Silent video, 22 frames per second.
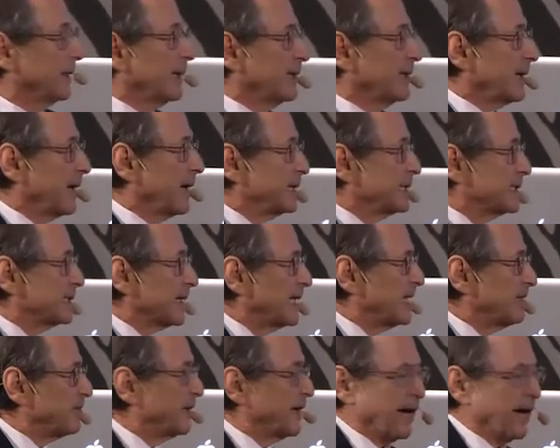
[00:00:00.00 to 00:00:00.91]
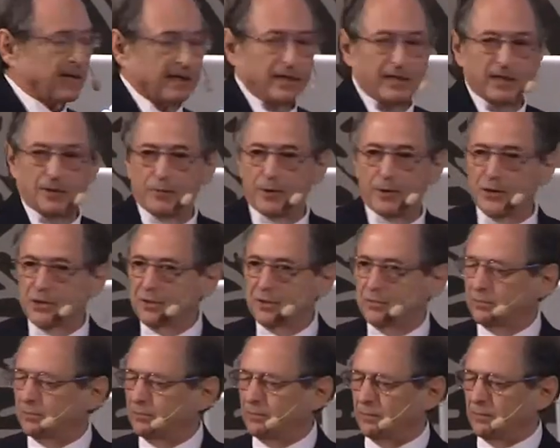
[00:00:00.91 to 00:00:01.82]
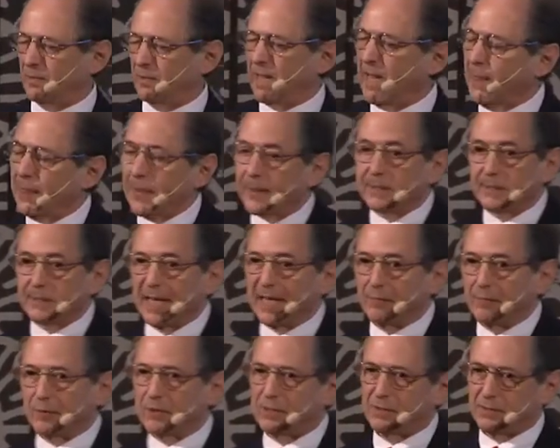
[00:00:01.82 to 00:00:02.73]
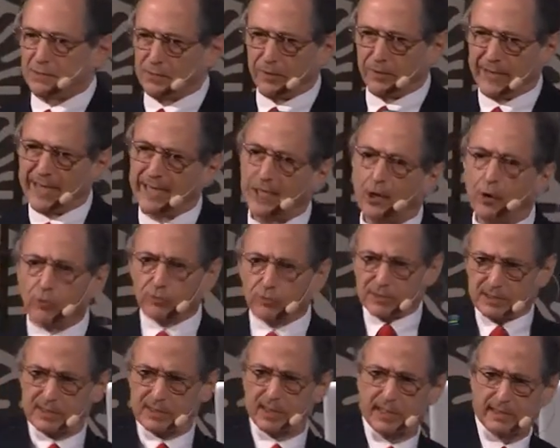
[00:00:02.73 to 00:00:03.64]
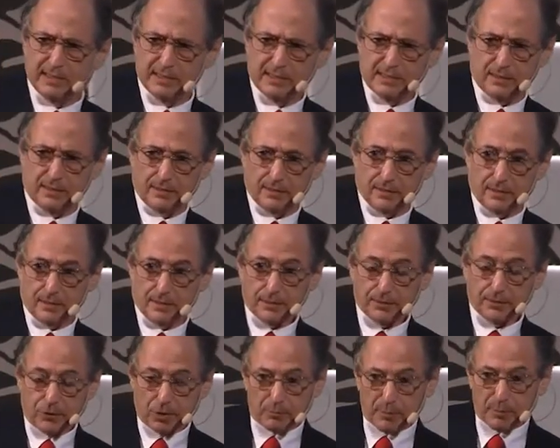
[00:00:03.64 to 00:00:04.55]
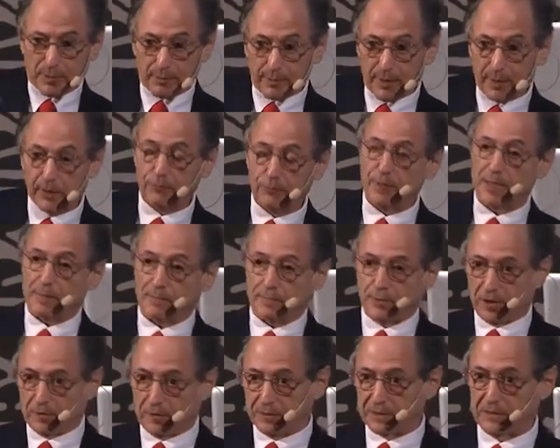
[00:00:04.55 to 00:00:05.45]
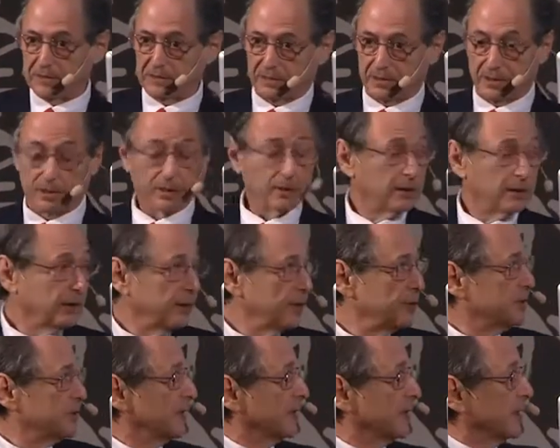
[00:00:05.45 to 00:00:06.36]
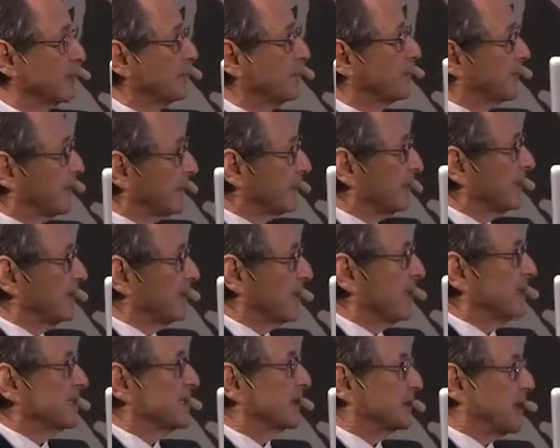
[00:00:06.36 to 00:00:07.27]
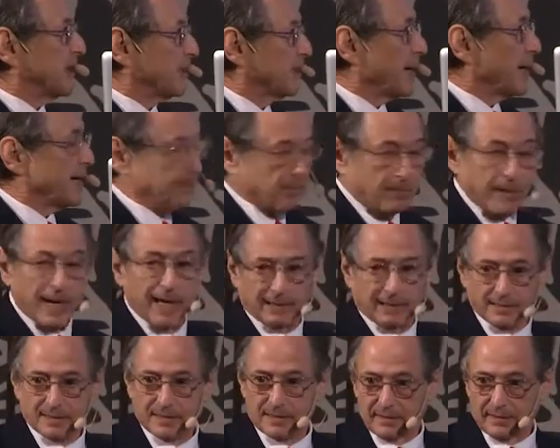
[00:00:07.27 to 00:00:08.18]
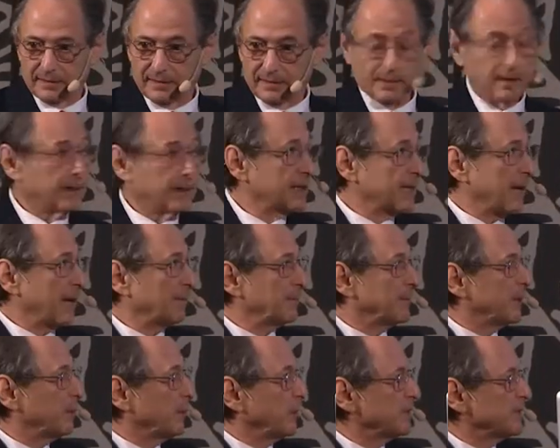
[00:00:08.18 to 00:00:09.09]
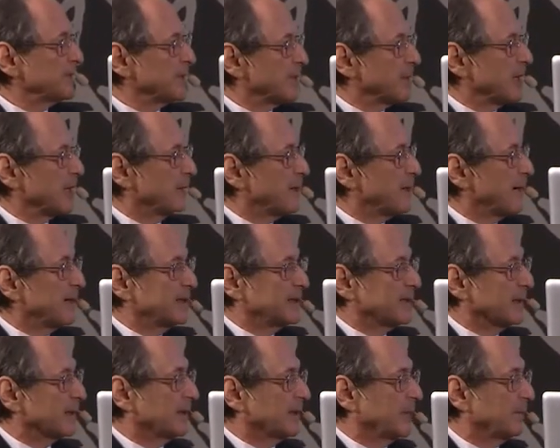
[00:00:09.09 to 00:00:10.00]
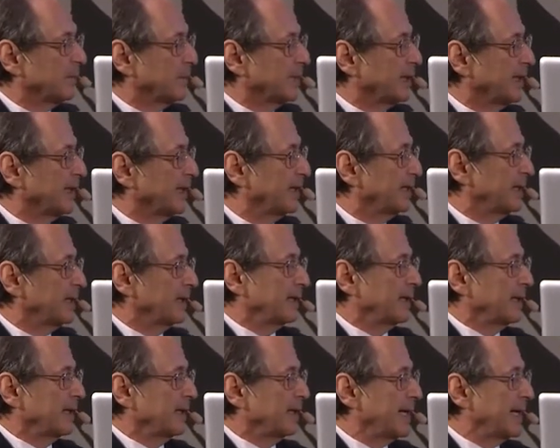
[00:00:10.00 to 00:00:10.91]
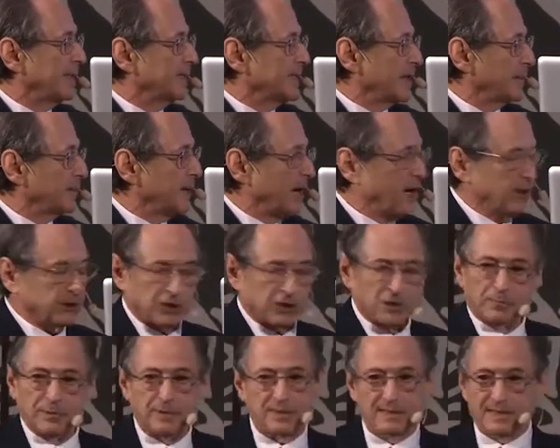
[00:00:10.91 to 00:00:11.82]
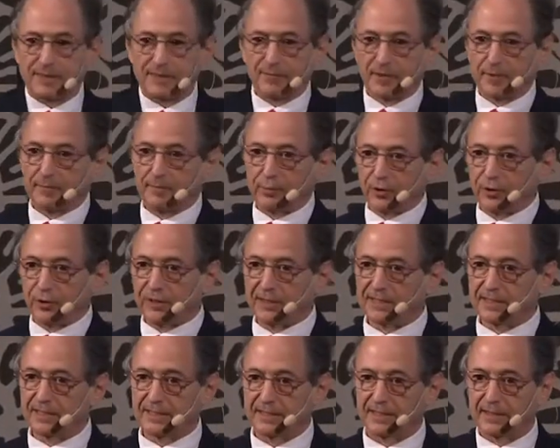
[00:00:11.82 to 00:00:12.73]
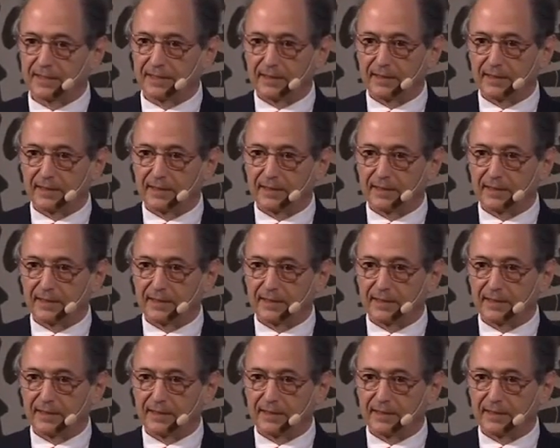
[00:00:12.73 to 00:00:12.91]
a scientific idea, which at the time was sort of like old science, could be repurposed, used to help essentially write a patent. The company wanted to be a biotech company. It ends up now just being 7 employers